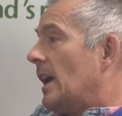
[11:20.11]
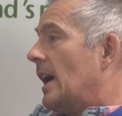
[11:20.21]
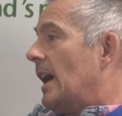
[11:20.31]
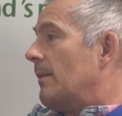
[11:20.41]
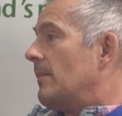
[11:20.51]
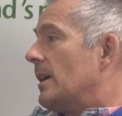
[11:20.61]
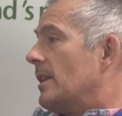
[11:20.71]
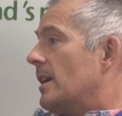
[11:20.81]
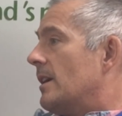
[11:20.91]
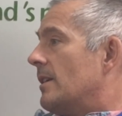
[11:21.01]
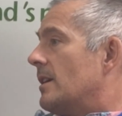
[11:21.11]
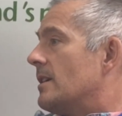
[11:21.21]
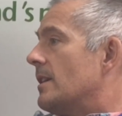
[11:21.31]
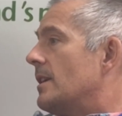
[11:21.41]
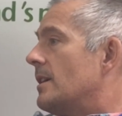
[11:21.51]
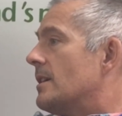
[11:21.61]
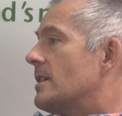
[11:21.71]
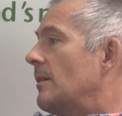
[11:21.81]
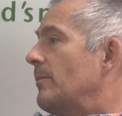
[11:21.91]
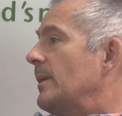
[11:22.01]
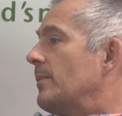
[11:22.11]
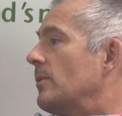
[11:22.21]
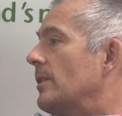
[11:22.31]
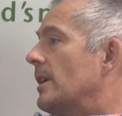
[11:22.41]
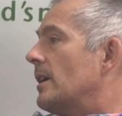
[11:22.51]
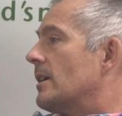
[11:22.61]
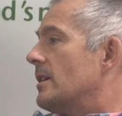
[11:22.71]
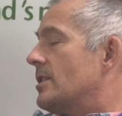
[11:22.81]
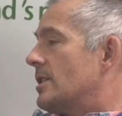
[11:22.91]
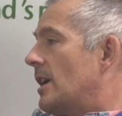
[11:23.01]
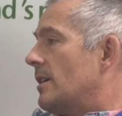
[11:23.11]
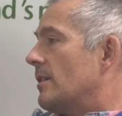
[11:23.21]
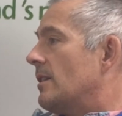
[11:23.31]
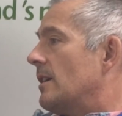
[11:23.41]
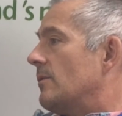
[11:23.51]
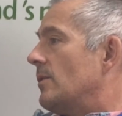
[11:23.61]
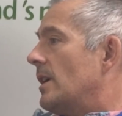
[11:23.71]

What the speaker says: There are some people that are concerned that